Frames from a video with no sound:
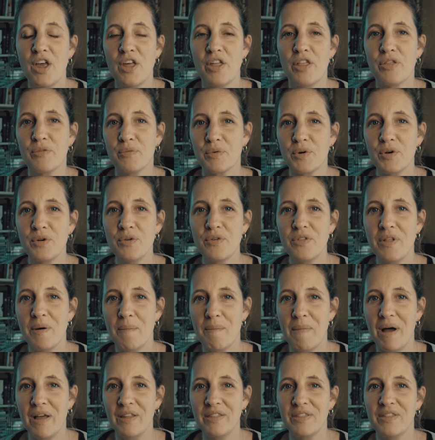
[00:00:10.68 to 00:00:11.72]
through the
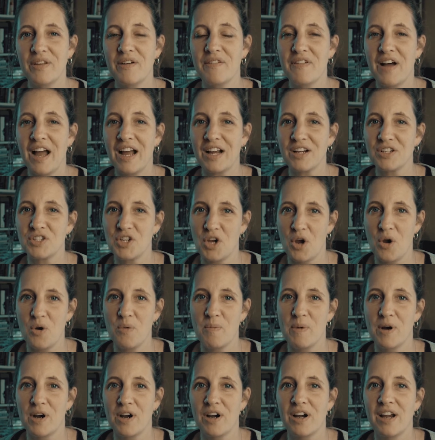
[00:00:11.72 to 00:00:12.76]
month of
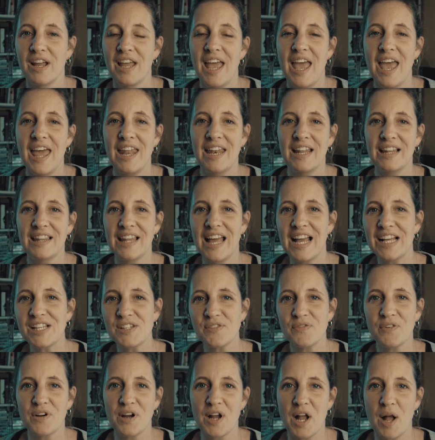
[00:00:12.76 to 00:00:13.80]
October, and it lasts
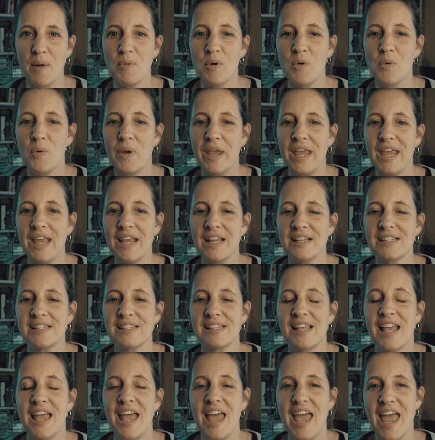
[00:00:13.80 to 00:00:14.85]
for a couple weeks.
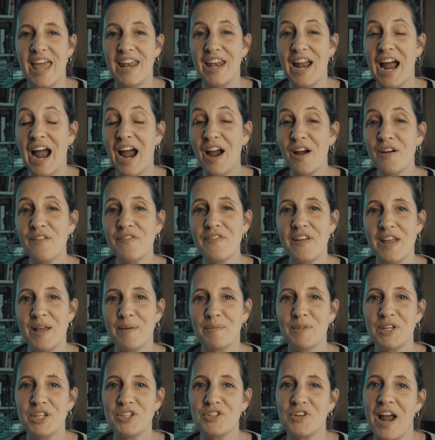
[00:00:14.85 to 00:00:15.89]
And our
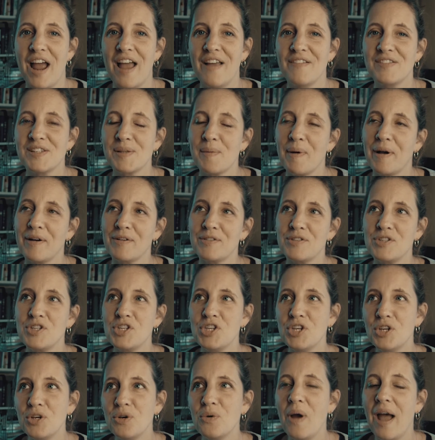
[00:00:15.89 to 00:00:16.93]
family drives about
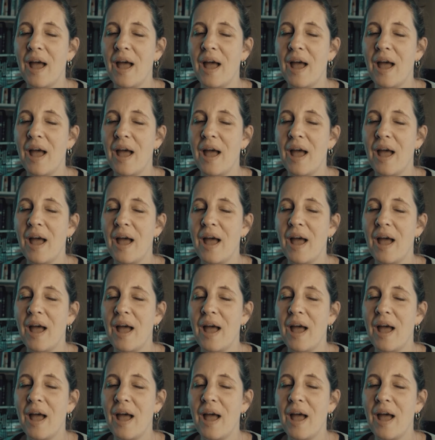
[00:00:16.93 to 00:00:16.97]
2